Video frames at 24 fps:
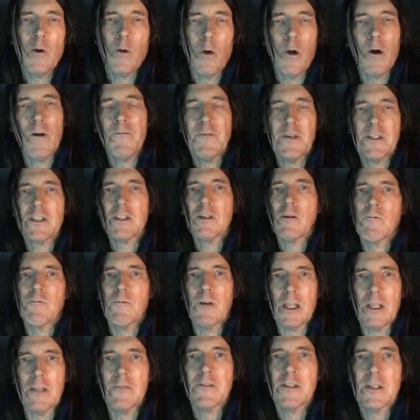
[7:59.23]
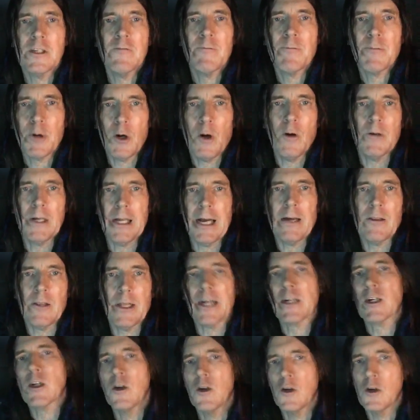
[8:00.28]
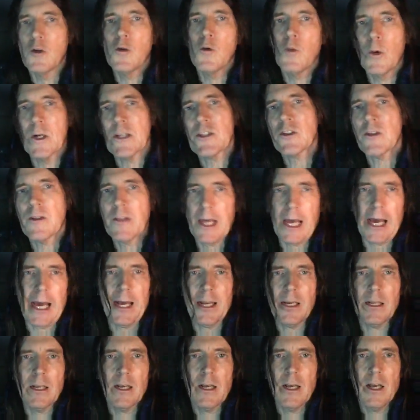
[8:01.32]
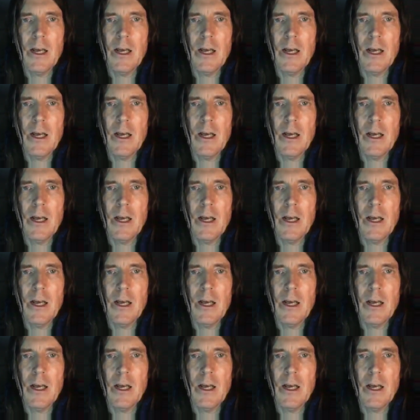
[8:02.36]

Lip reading: or if it's a relative pronoun like who, which, or that,